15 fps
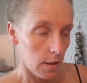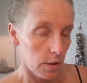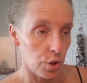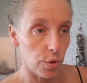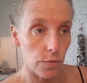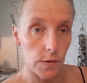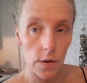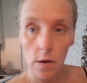
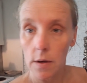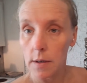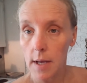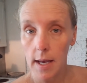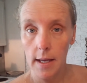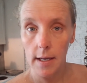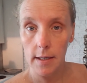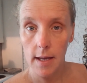shoes on
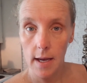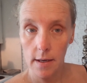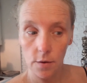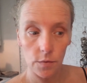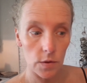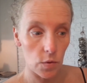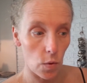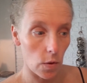and head
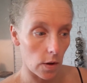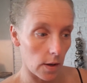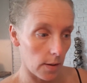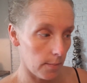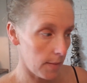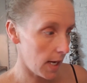out the door.